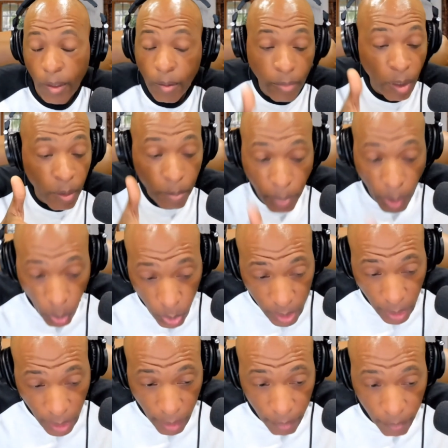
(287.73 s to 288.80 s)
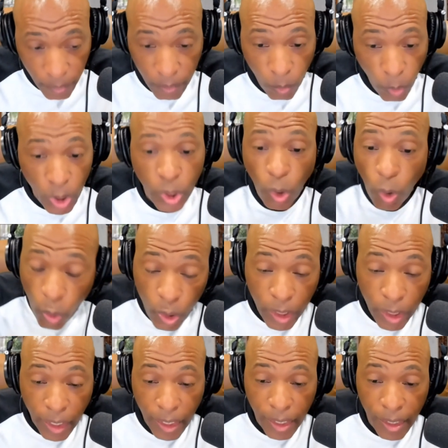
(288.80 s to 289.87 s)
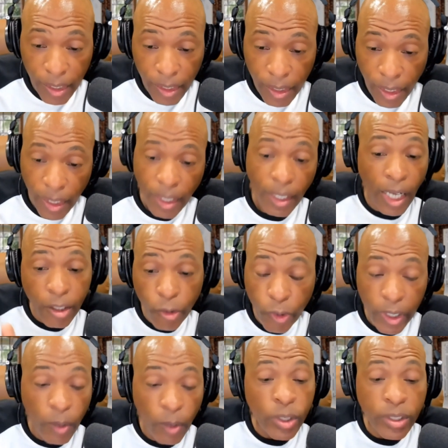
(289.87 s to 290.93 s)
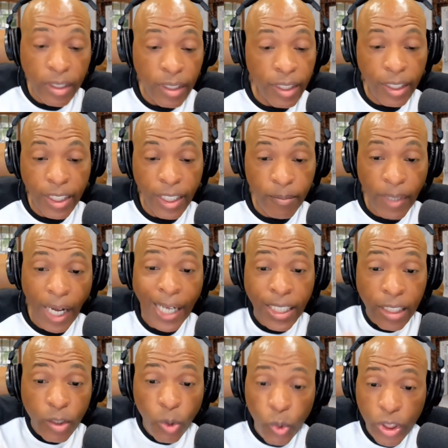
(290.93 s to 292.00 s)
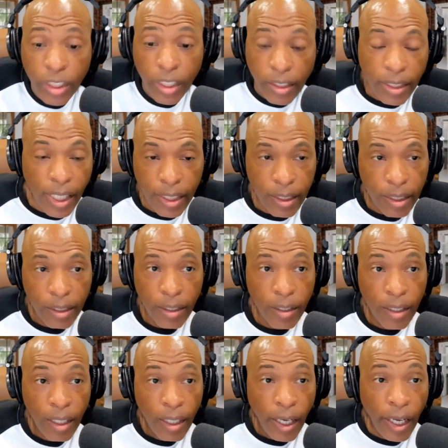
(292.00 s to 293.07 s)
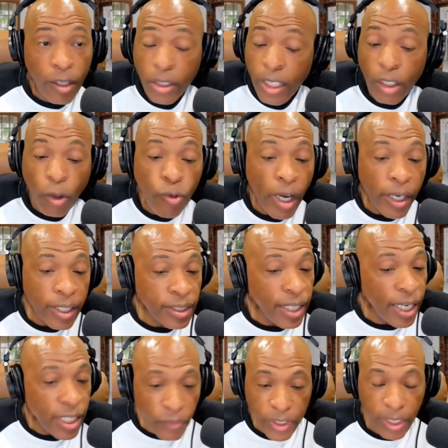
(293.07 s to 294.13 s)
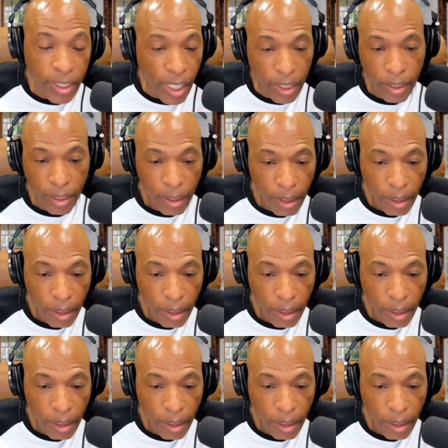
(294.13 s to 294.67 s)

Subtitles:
But Bowser was okay, and Gray was in the game. I did 2 change that. Take no rocket science to see that.